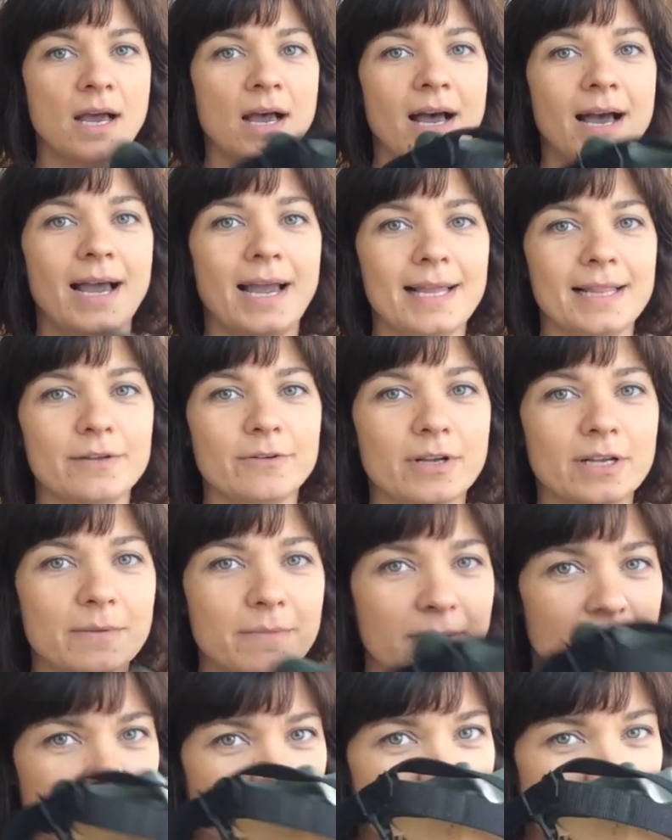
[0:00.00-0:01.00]
highly
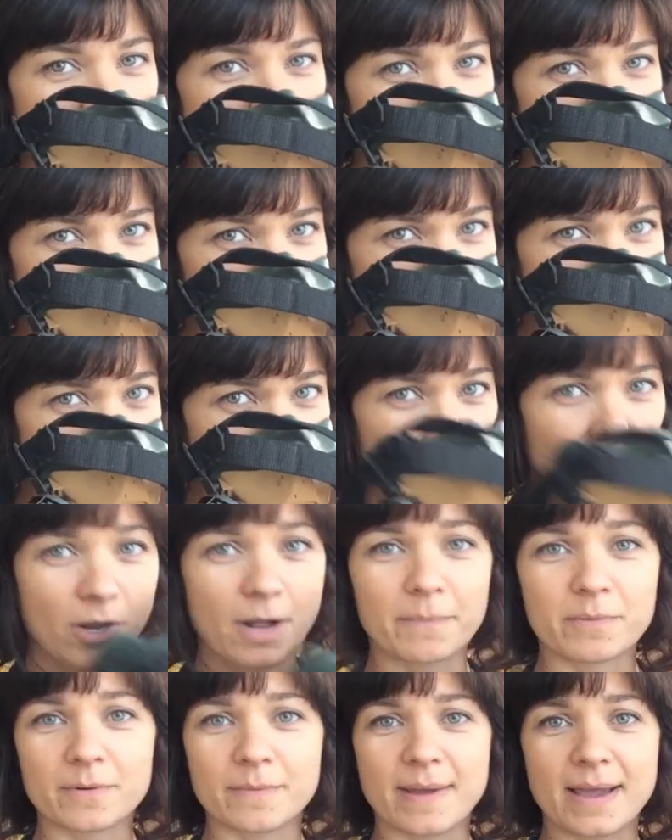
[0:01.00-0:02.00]
recommend you get a
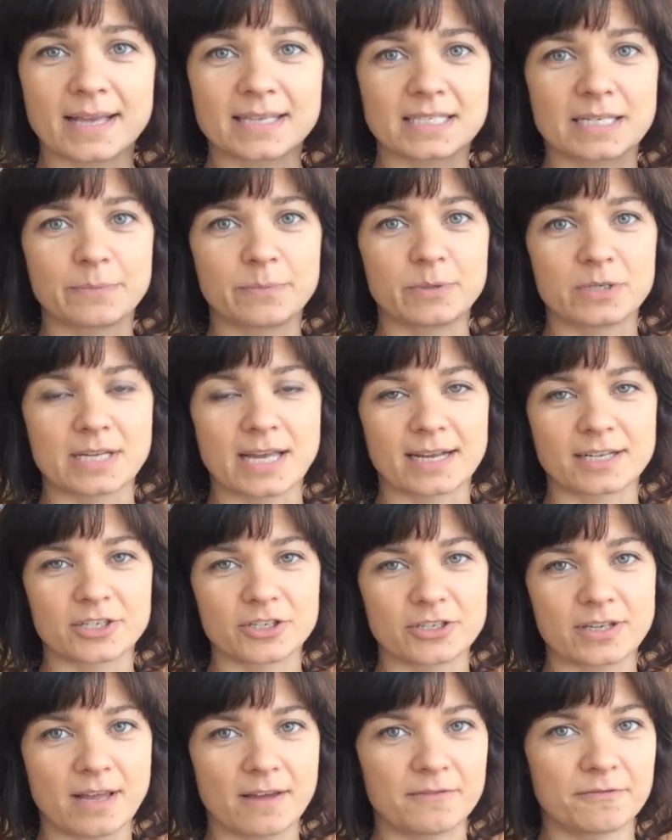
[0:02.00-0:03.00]
proper mask to protect
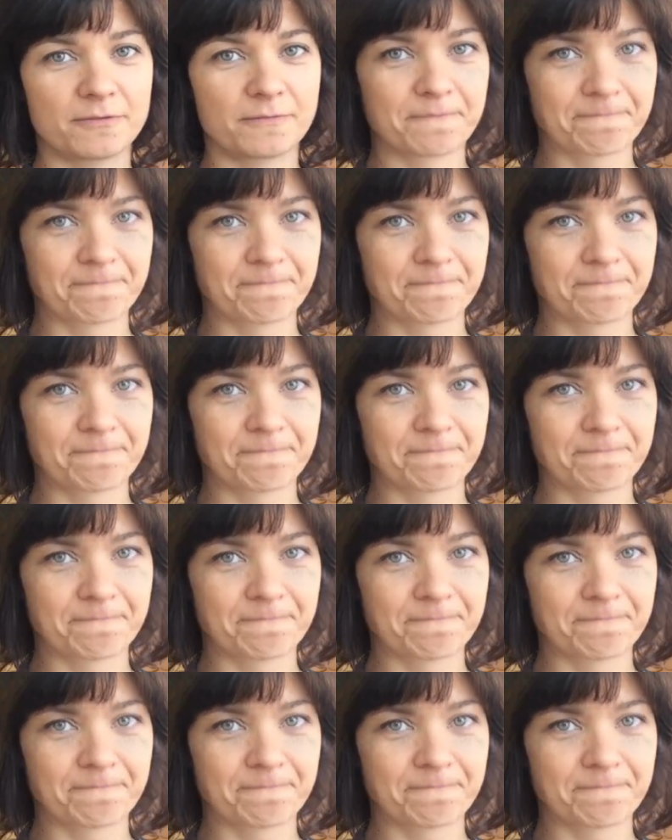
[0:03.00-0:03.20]
yourself.